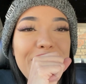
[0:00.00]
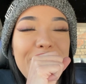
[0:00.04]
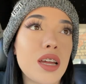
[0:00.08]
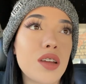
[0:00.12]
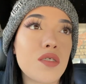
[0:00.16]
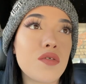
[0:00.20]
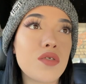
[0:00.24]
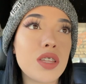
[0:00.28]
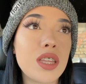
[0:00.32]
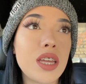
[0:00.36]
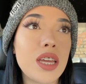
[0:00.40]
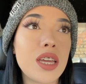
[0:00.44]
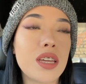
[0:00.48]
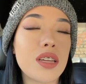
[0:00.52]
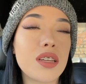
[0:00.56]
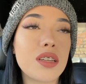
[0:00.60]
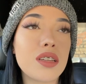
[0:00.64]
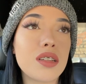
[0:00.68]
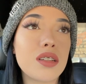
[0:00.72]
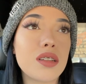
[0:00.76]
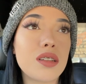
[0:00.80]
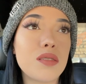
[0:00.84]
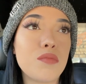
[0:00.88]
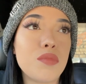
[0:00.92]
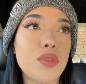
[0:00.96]
I feel like
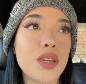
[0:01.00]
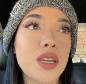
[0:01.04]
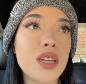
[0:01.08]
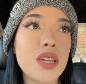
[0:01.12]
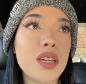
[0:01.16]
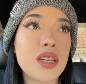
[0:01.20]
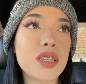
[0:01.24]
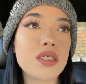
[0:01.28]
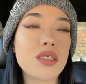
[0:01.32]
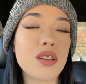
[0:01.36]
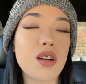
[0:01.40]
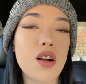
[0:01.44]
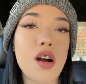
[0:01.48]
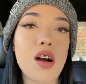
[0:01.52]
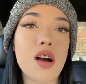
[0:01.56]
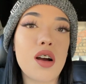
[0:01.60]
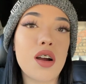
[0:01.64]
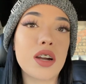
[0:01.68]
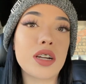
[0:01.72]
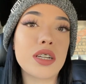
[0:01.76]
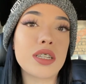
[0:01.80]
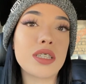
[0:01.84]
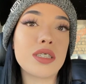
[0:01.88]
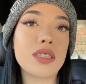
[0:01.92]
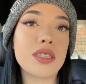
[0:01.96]
being into
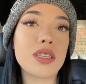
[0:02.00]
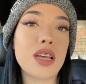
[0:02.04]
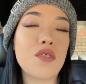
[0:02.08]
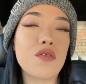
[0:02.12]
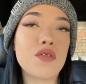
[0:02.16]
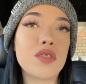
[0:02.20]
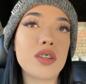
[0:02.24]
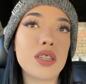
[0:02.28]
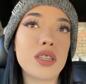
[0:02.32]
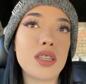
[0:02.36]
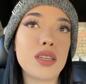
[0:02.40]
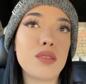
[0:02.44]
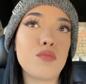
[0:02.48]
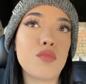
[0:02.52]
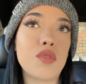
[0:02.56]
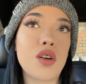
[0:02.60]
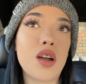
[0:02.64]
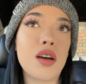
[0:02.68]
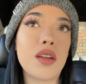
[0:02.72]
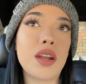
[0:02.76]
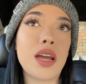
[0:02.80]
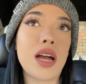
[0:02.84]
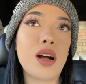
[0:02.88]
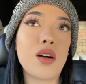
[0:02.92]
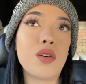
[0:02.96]
cars definitely
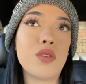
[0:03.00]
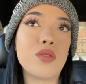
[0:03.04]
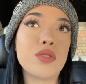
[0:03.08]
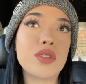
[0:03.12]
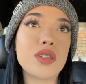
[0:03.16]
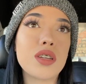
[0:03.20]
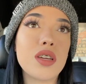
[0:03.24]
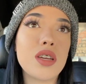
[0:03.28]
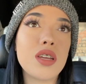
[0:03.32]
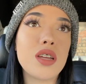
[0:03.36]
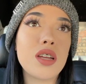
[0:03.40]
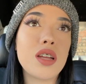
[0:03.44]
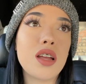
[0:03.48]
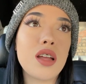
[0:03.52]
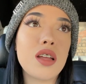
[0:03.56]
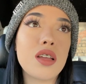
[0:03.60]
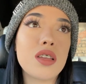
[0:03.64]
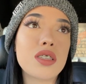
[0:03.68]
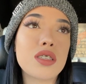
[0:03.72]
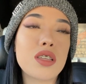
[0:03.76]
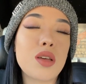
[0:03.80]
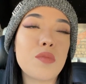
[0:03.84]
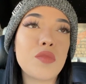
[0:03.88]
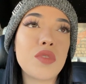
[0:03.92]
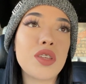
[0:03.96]
brought out
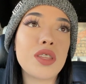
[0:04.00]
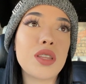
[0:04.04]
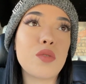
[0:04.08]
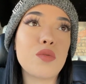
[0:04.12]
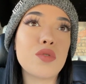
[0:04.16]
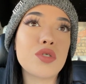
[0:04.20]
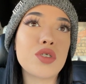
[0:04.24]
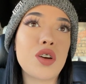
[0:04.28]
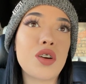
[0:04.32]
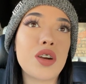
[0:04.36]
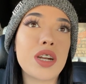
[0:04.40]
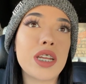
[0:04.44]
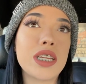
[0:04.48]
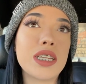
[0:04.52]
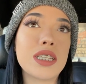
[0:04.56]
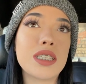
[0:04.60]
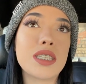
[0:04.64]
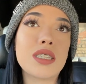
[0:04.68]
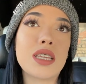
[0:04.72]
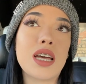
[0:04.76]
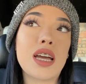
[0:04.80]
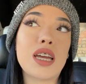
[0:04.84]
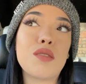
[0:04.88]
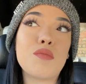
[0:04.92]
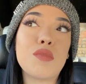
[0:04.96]
something that was already
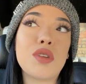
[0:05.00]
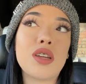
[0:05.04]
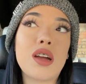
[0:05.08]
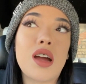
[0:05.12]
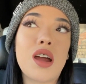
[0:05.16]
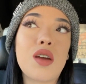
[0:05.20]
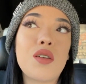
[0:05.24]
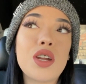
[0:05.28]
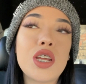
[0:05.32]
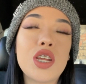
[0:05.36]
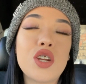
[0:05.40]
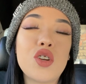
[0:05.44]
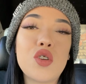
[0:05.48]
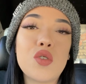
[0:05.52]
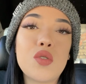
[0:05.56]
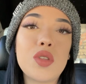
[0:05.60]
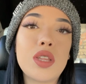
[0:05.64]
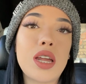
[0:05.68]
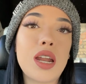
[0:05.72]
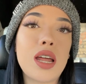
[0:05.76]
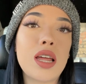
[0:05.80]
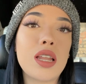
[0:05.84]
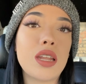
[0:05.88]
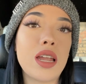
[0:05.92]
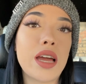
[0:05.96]
inside me. I already knew
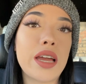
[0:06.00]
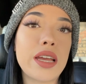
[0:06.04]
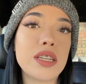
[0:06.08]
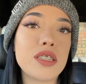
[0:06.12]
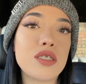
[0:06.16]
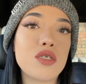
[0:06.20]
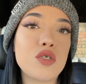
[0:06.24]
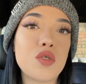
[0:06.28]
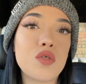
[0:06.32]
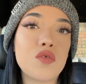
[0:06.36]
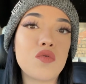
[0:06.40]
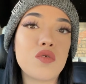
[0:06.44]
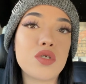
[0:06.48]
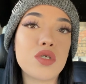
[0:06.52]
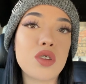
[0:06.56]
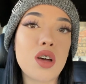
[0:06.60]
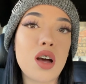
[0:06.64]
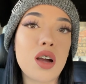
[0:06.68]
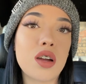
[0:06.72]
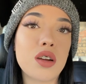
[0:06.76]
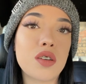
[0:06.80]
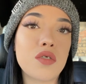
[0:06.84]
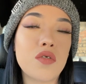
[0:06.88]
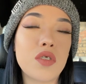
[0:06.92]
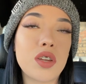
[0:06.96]
that I liked doing
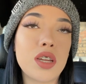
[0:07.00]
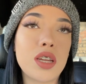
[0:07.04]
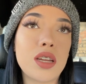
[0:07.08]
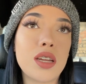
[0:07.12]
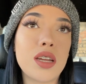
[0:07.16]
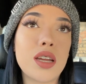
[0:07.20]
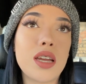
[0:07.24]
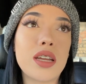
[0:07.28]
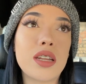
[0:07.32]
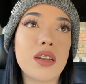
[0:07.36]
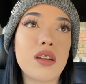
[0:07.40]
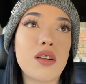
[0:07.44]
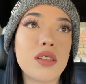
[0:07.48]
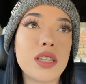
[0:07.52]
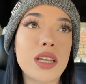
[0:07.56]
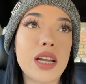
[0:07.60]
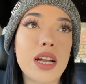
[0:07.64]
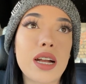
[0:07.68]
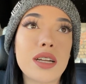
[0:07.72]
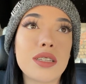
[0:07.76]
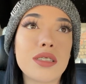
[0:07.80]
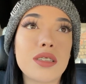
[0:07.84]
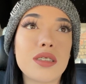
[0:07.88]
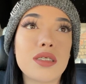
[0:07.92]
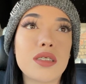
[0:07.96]
photography and all that
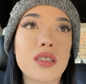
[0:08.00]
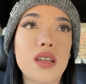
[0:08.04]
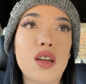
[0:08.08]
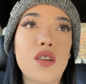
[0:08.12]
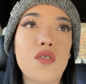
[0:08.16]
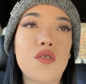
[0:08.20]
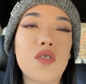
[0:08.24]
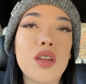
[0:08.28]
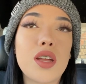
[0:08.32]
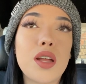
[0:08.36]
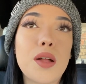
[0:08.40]
kind of stuff,